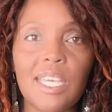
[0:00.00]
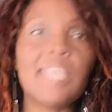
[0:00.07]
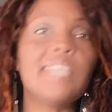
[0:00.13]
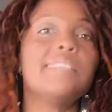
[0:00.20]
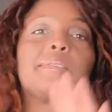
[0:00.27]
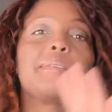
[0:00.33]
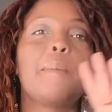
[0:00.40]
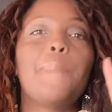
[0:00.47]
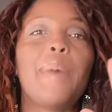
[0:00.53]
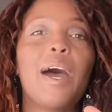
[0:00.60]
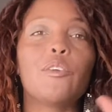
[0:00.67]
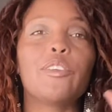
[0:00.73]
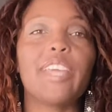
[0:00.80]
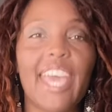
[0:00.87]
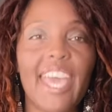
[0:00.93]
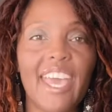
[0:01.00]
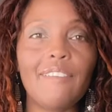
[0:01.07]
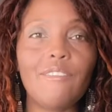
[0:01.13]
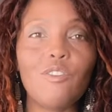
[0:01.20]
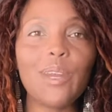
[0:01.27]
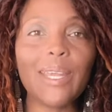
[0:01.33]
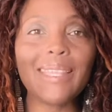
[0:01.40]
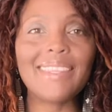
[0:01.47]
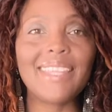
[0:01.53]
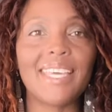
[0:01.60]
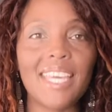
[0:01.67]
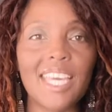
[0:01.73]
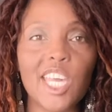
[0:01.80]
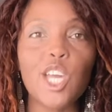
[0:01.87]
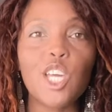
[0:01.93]
is about
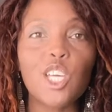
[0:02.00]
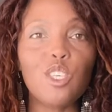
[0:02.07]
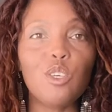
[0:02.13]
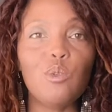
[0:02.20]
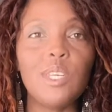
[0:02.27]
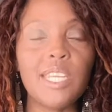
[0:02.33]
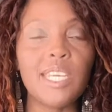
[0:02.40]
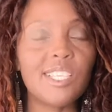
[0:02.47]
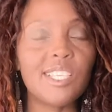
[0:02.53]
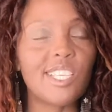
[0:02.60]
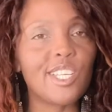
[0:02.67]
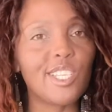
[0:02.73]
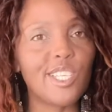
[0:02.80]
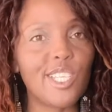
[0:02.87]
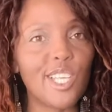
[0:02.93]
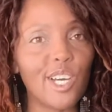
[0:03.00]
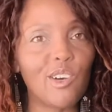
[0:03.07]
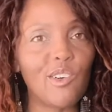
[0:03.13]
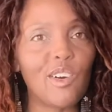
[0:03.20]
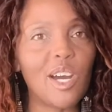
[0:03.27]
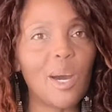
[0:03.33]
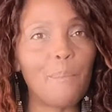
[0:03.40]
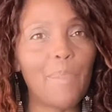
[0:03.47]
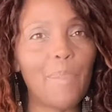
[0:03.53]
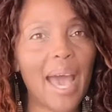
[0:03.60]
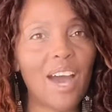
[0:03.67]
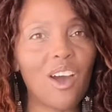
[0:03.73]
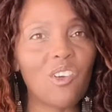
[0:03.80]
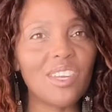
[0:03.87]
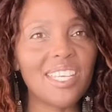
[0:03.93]
everything you need to know
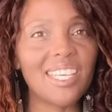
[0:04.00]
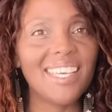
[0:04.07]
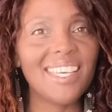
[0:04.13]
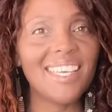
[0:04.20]
about